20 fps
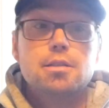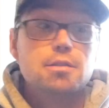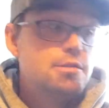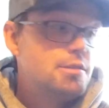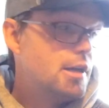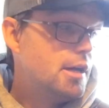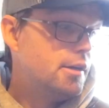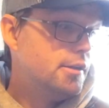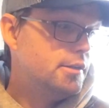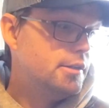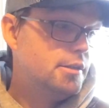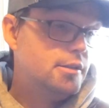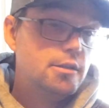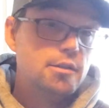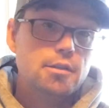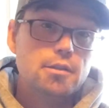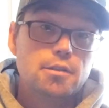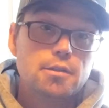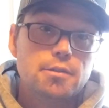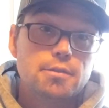can tell
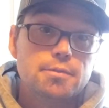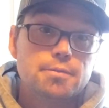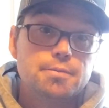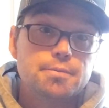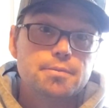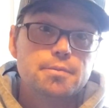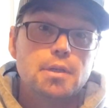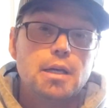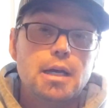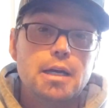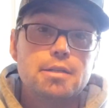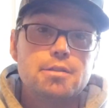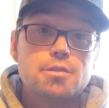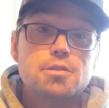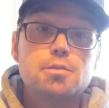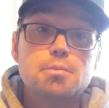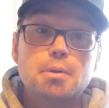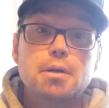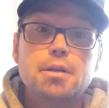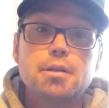here, I
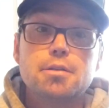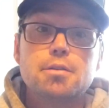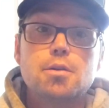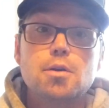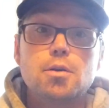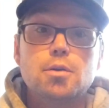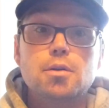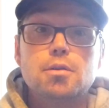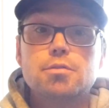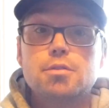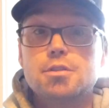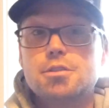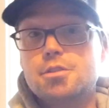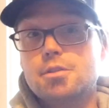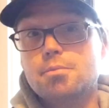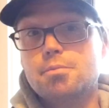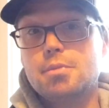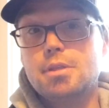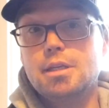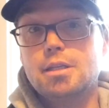just wanted to go over
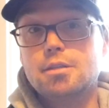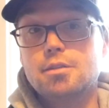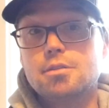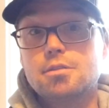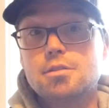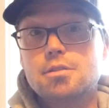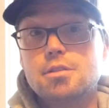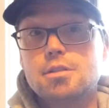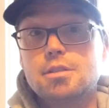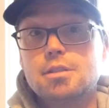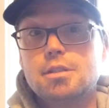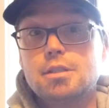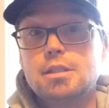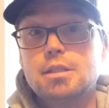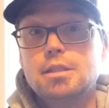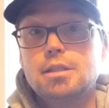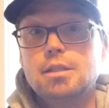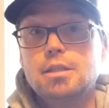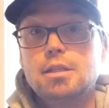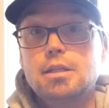some things.
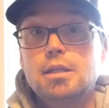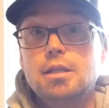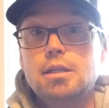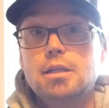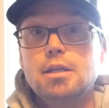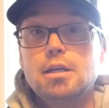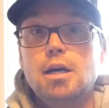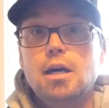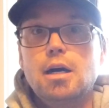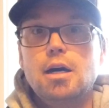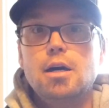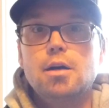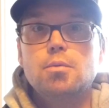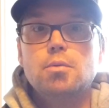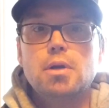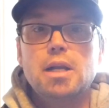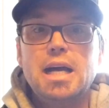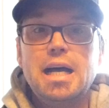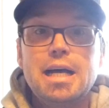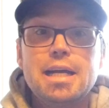
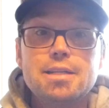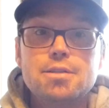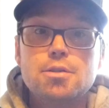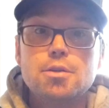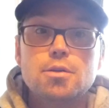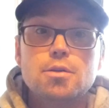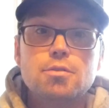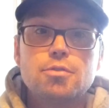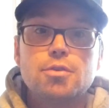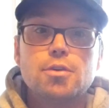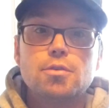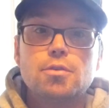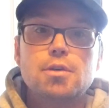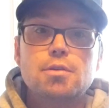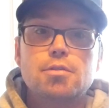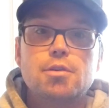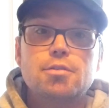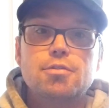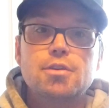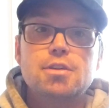What I do for
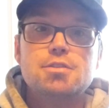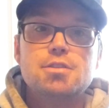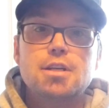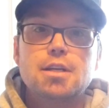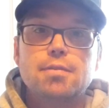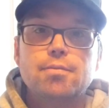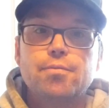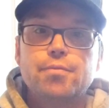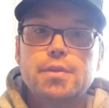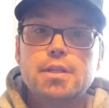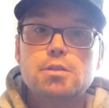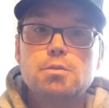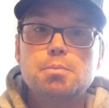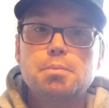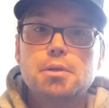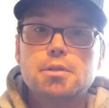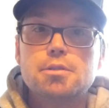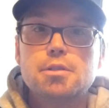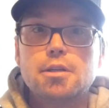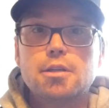river fishing. This
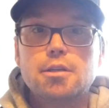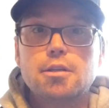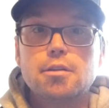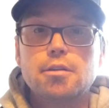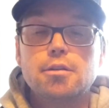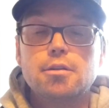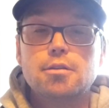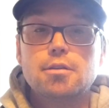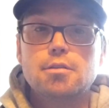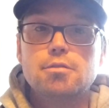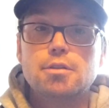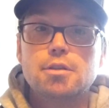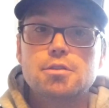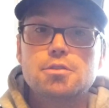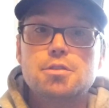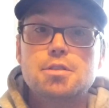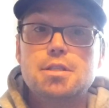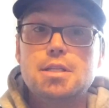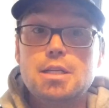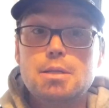particular river
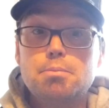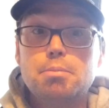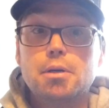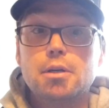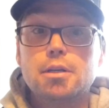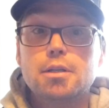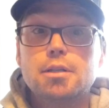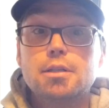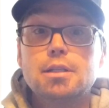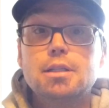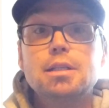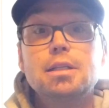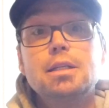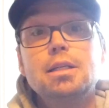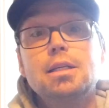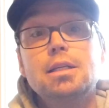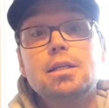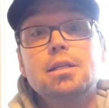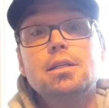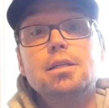is deeper,
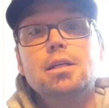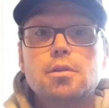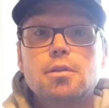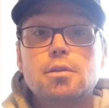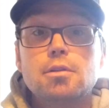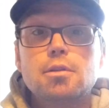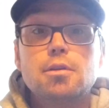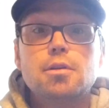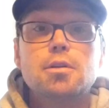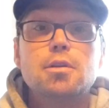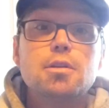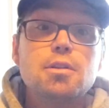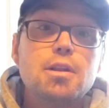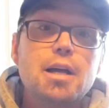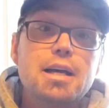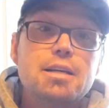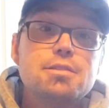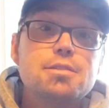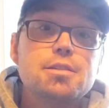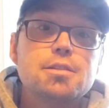a little
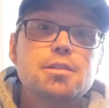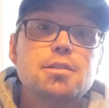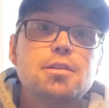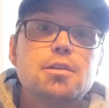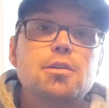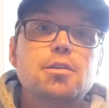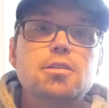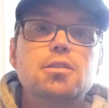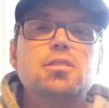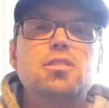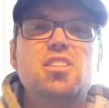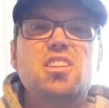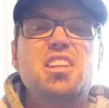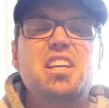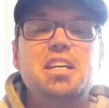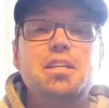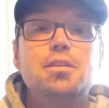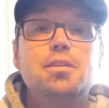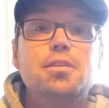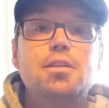less current
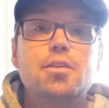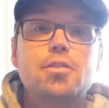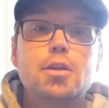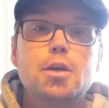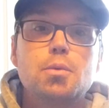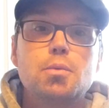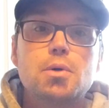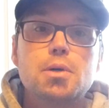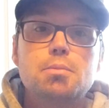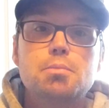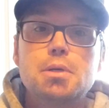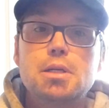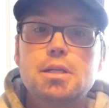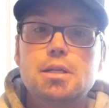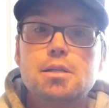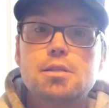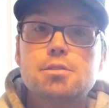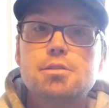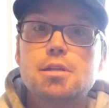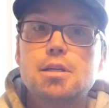related than they would
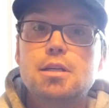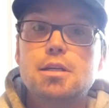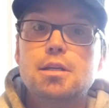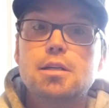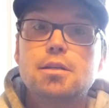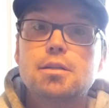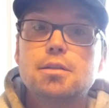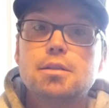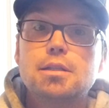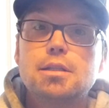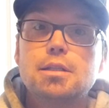be, say,